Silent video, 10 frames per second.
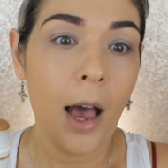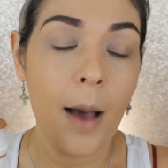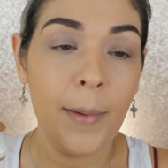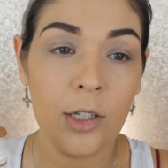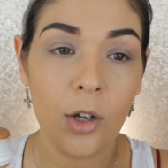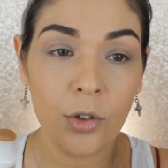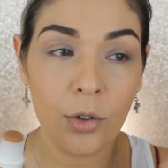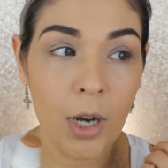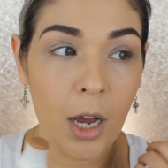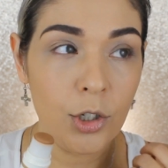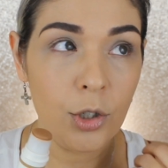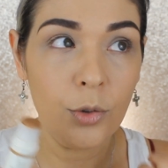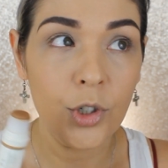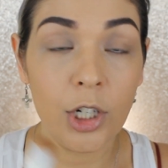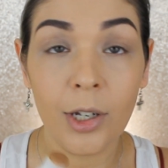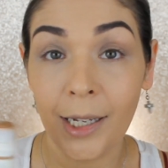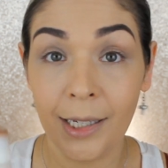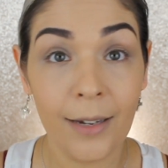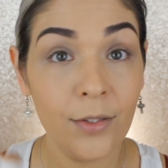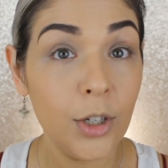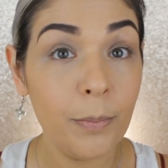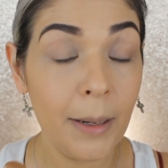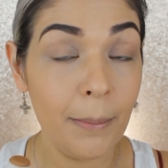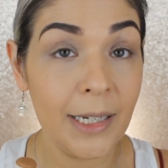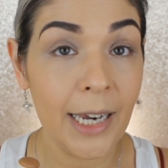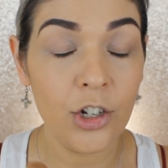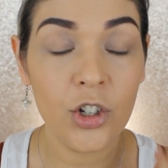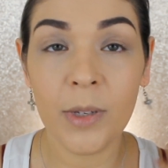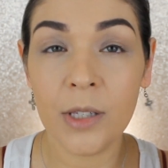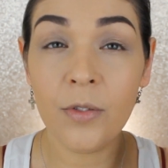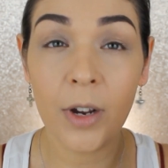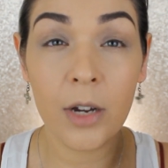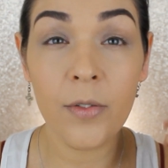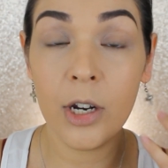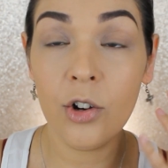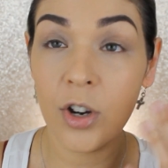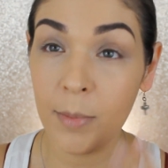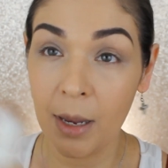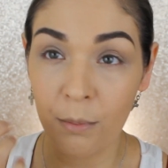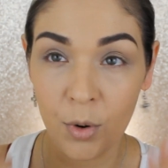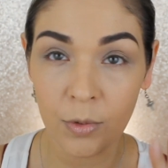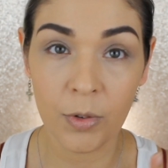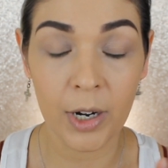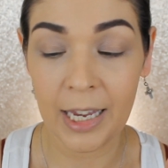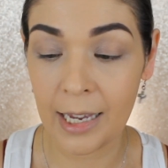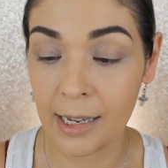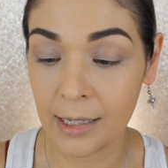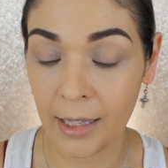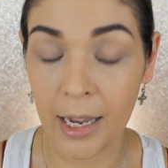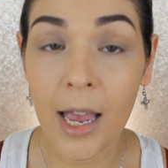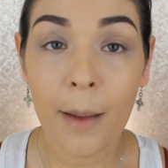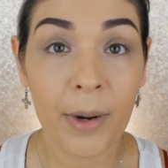Um, and it's also not too sheer. Like it gives good pigmentation, but it's very, very creamy and moves very easily.